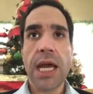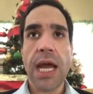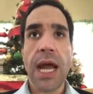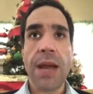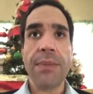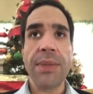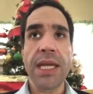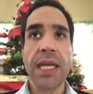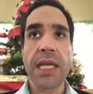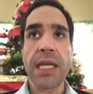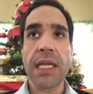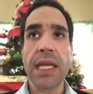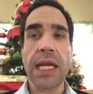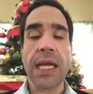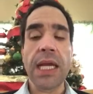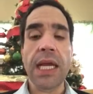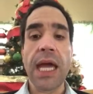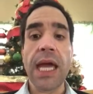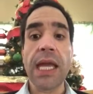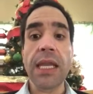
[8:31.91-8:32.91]
I mean,
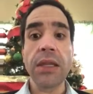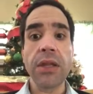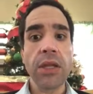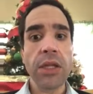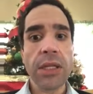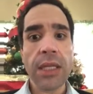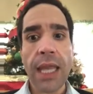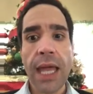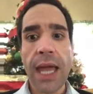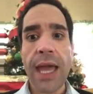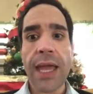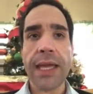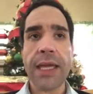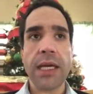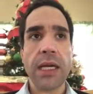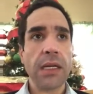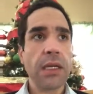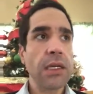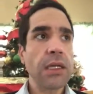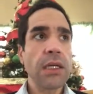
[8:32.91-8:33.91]
I look
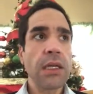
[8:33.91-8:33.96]
like